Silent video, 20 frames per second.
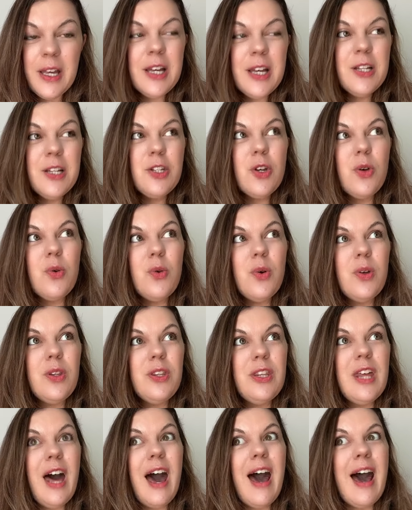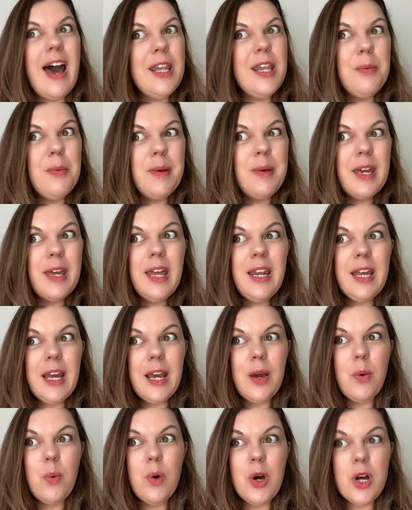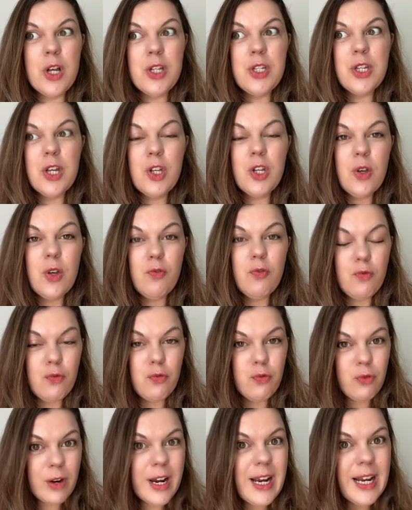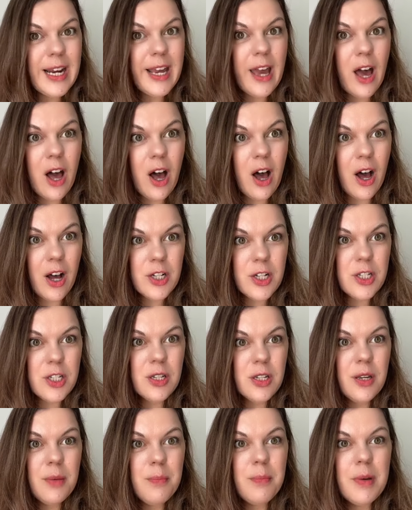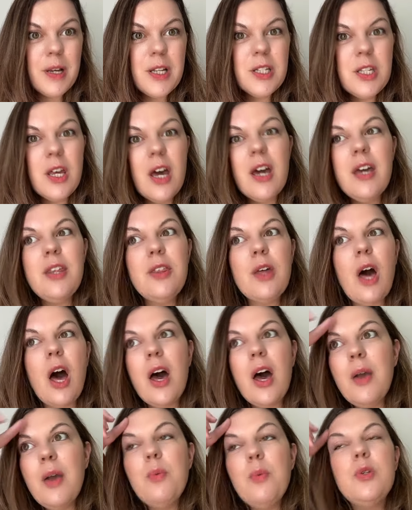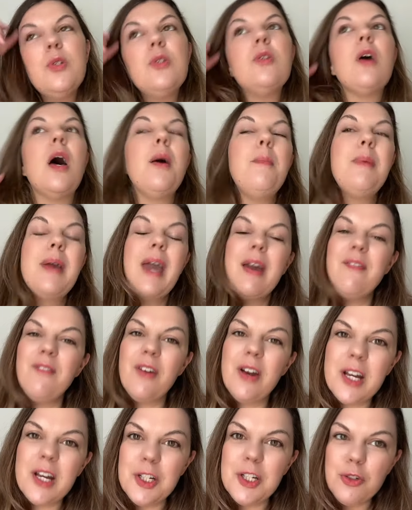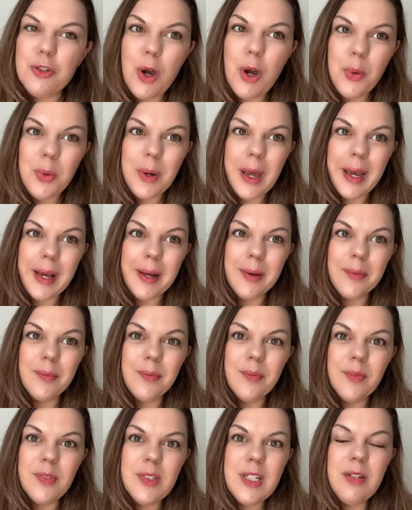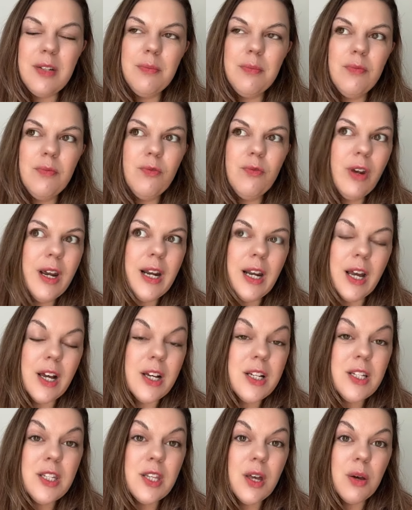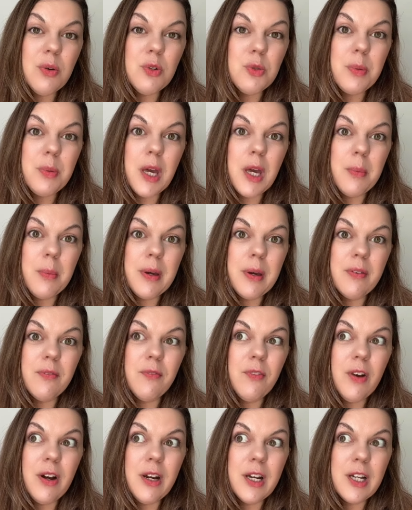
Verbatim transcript: So that at the beginning was really hard because I I was I became very controlling. Didn't realize that I was becoming very